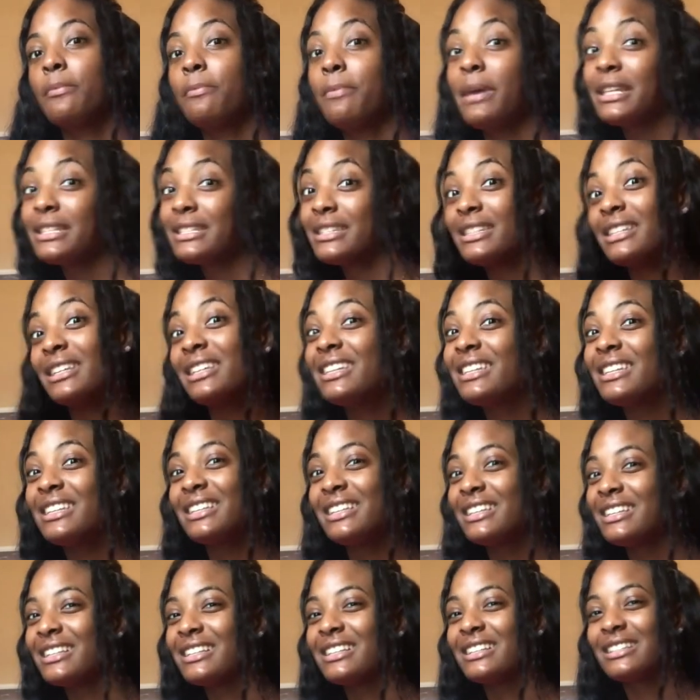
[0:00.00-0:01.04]

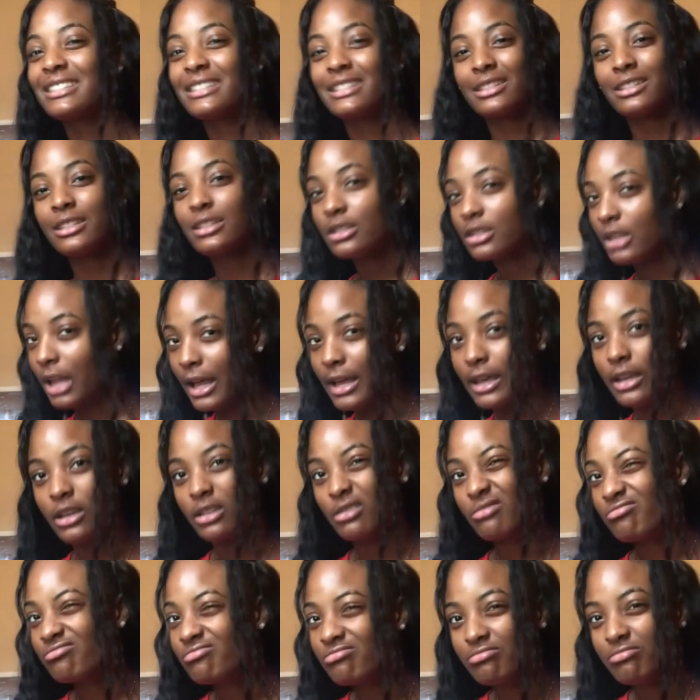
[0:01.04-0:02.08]
besties. Like,
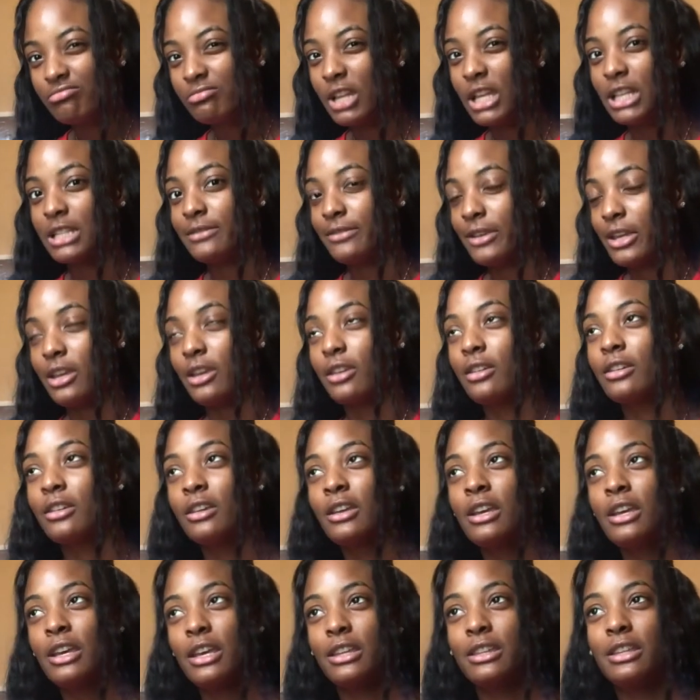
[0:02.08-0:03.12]
that's fake.
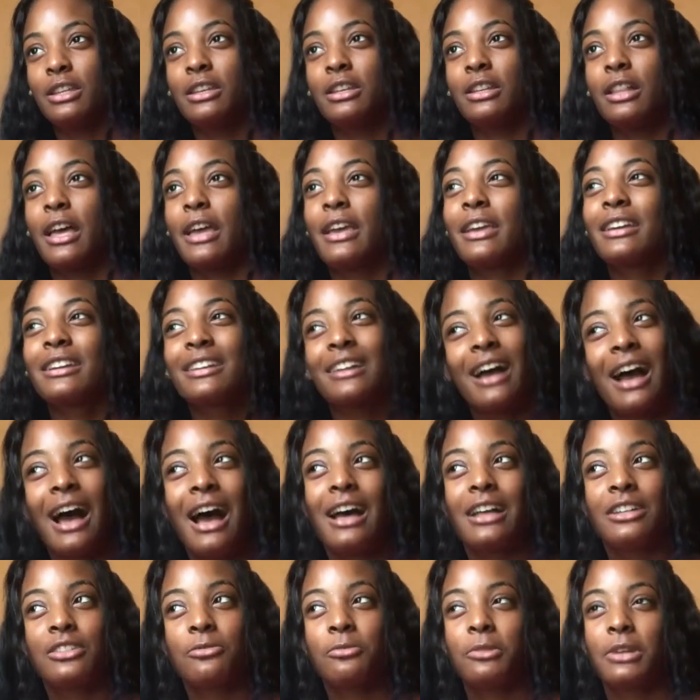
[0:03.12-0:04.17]
And then like
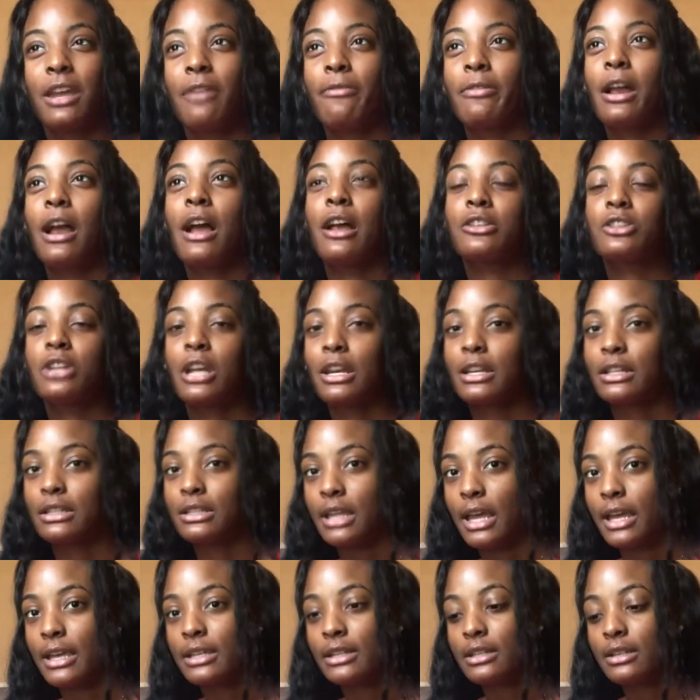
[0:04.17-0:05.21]
whenever I try to
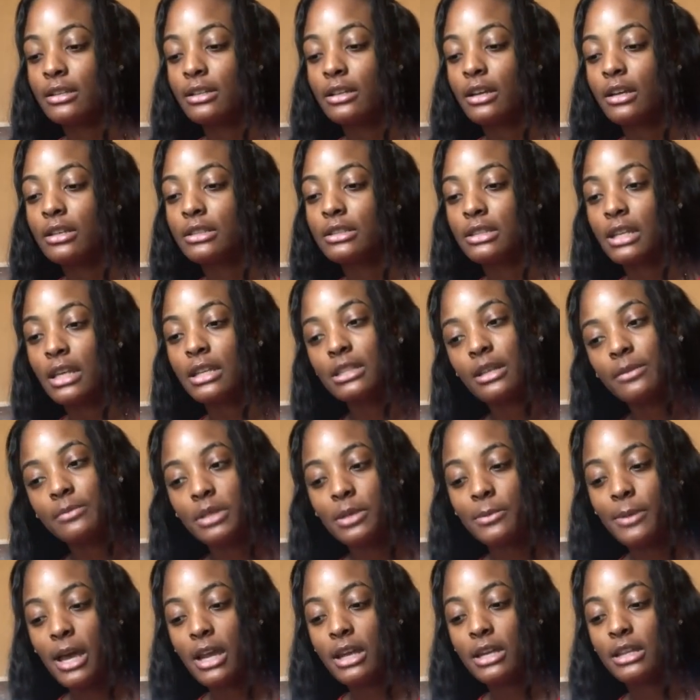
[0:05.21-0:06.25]
like say
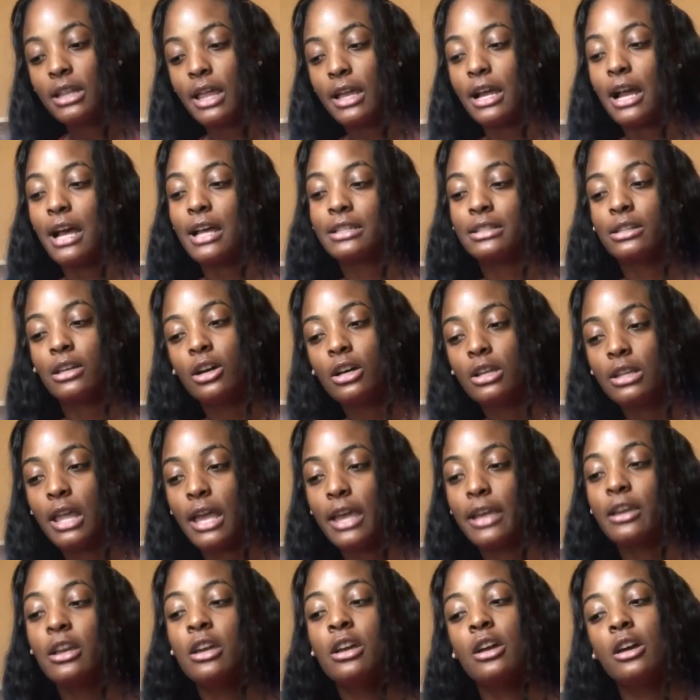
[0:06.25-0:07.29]
something about it, like I tell her
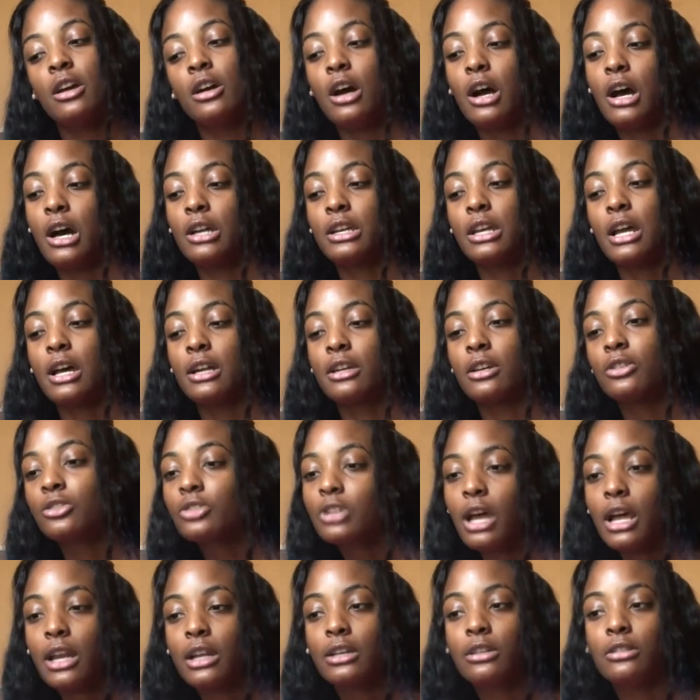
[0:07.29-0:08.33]
like, oh no, don't
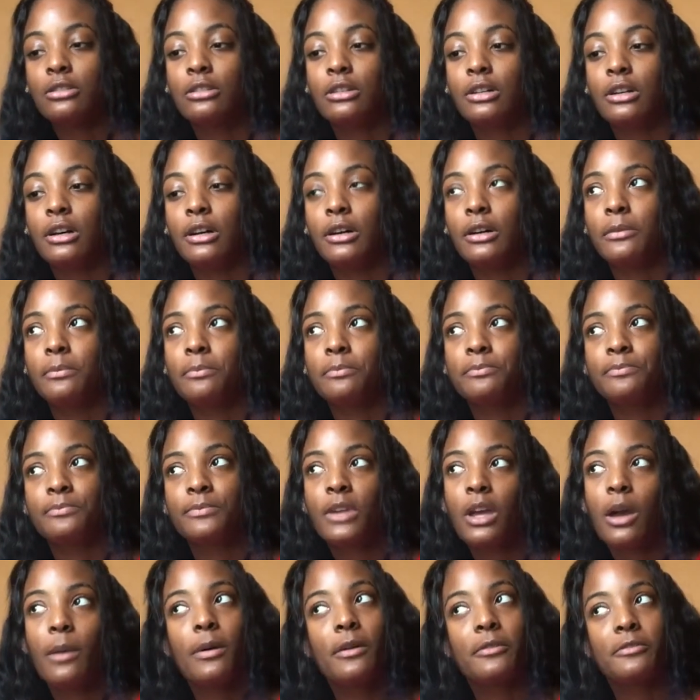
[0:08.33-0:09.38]
try to
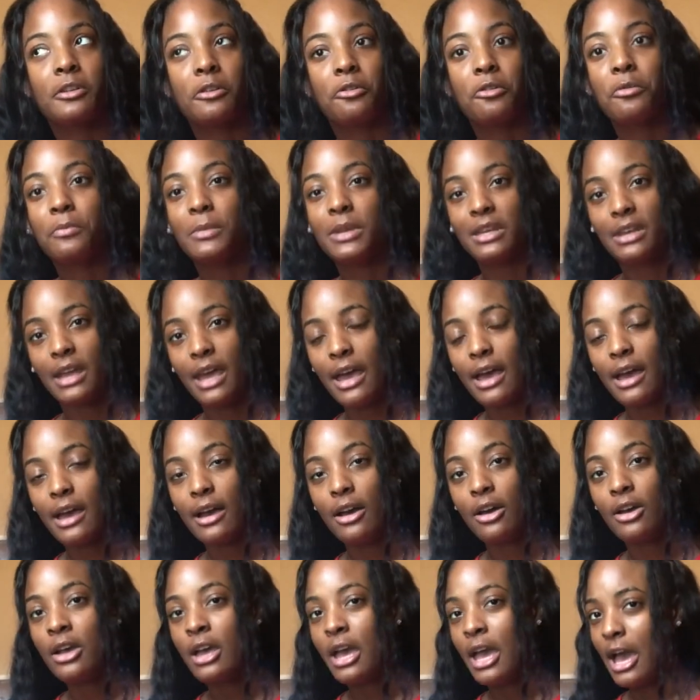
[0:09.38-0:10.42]
come over here with me
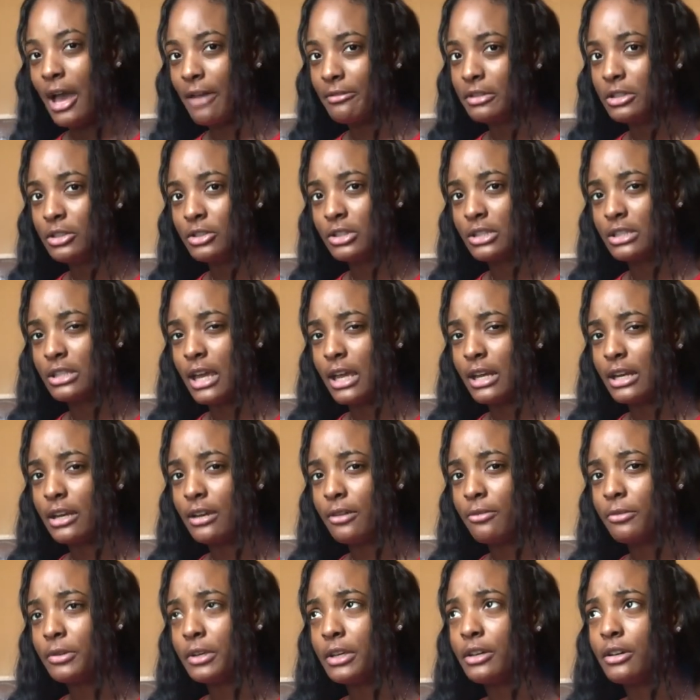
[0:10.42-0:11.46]
now after you just got
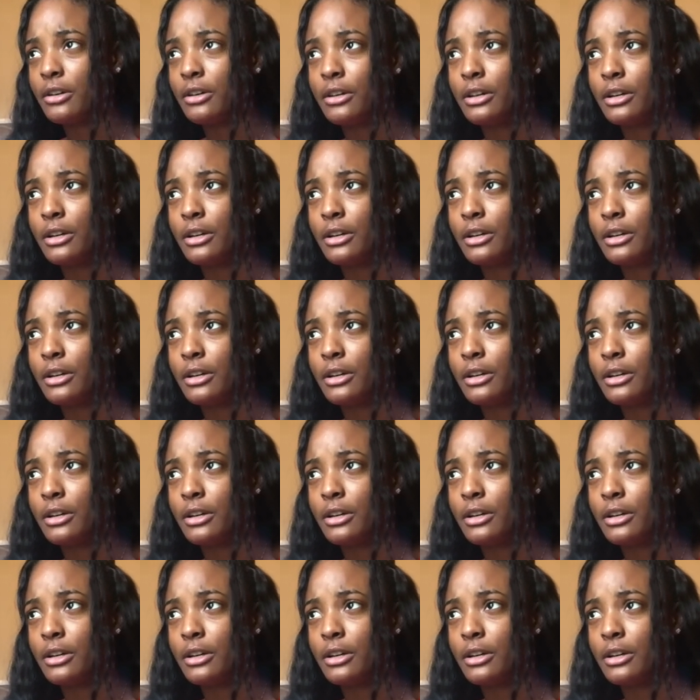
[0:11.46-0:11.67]
done with